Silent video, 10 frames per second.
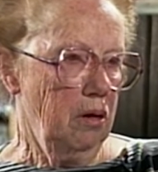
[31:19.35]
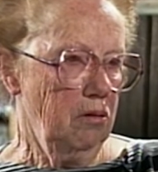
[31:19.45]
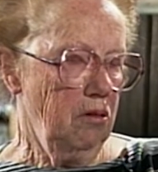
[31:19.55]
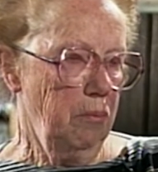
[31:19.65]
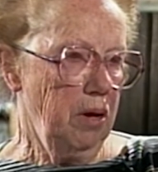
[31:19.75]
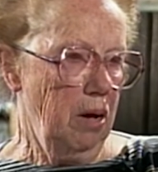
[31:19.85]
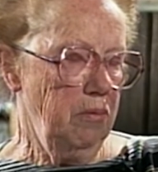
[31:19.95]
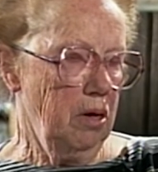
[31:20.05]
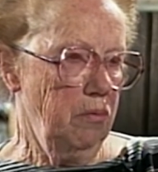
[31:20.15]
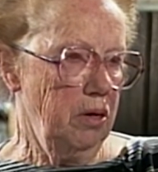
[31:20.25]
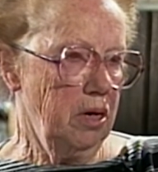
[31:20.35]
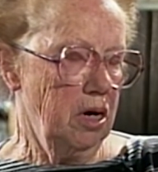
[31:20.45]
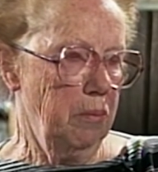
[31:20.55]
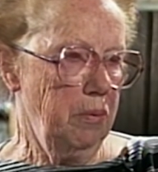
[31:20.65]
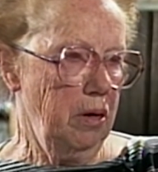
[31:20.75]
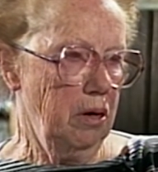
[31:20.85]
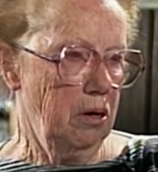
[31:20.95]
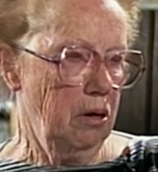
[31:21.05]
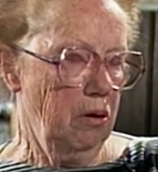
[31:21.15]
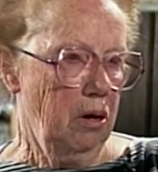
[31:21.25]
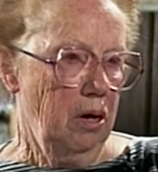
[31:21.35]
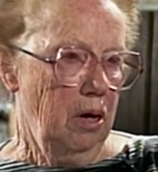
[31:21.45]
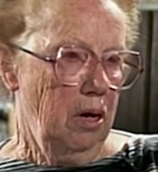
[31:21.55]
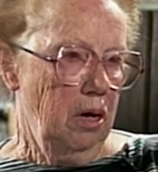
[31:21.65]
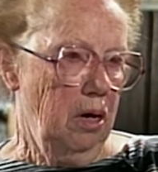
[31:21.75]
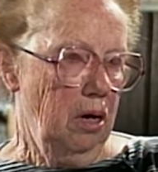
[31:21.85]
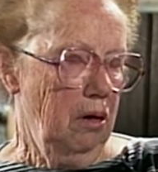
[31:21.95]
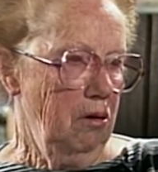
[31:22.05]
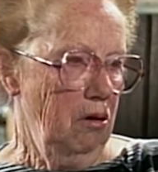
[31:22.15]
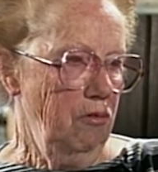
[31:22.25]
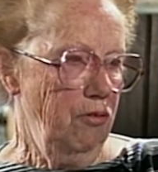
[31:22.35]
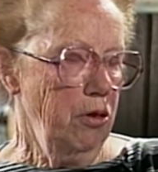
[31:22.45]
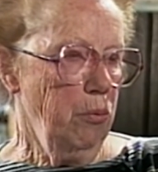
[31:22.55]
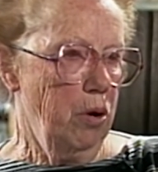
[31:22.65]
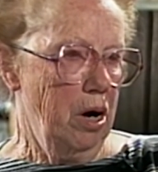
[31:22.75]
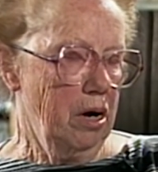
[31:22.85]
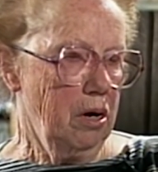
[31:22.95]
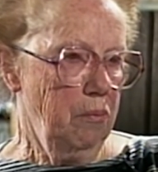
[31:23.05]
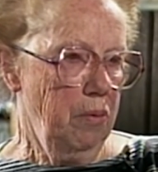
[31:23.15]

Sometimes I would accompany her for the walk.